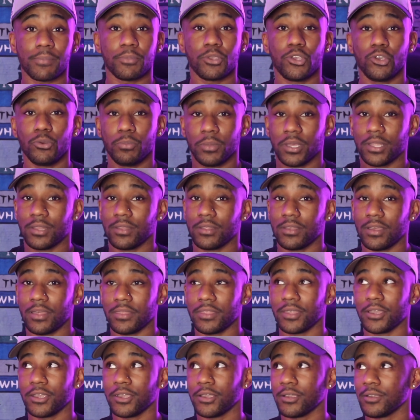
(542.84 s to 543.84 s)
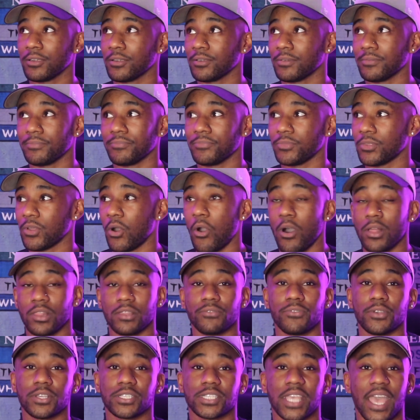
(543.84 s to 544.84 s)
I'm human. There, all
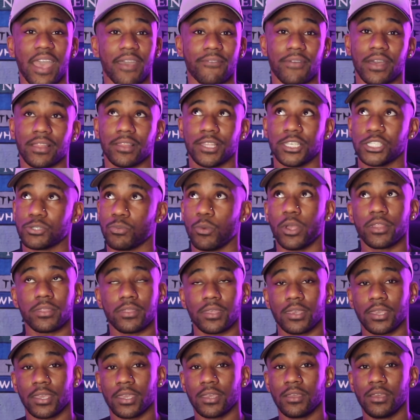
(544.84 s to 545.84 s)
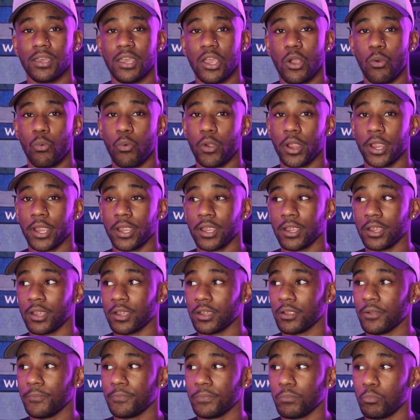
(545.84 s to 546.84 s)
of us have at least one thing
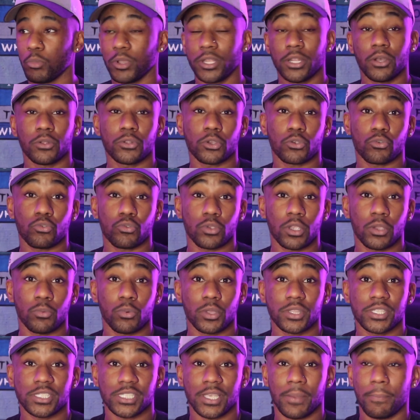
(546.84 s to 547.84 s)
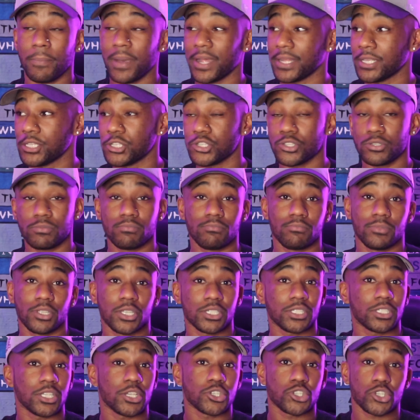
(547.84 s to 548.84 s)
where we don't agree with somebody's
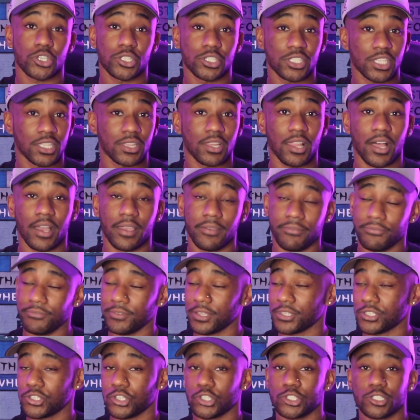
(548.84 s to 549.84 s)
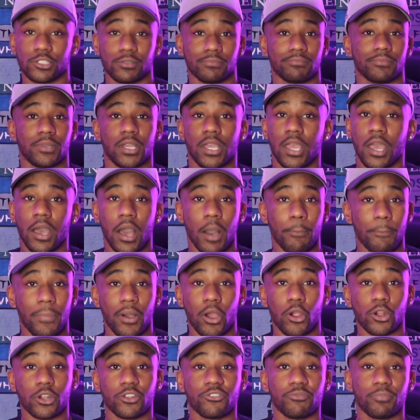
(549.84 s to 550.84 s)
decisions in life. It's just a
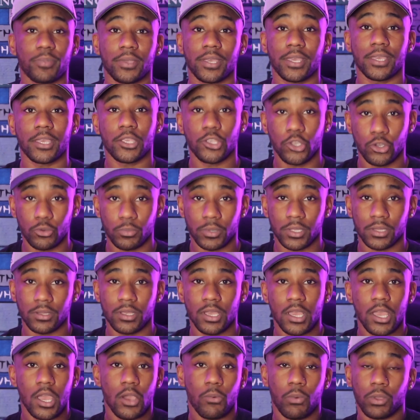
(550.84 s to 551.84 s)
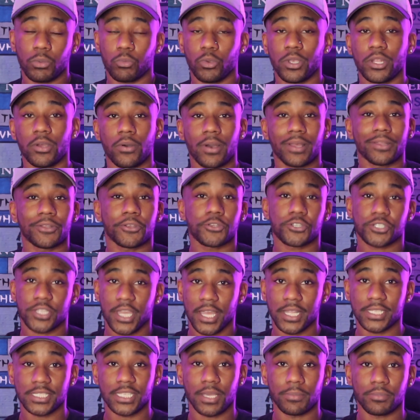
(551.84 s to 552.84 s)
part of being human. When we don't
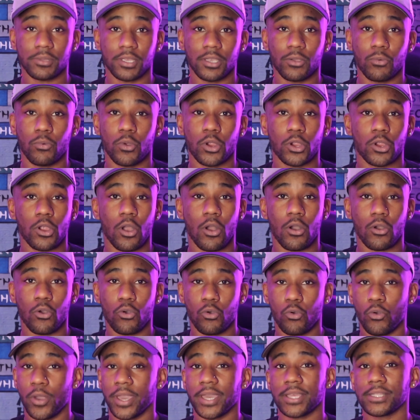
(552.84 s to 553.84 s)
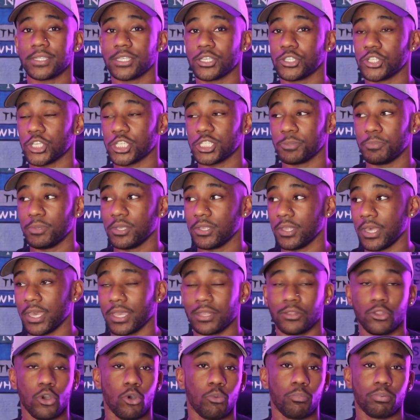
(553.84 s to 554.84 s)
understand something, we're quick to just be
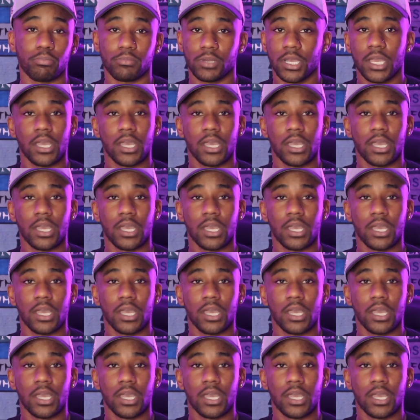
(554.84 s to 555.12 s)
like, nope,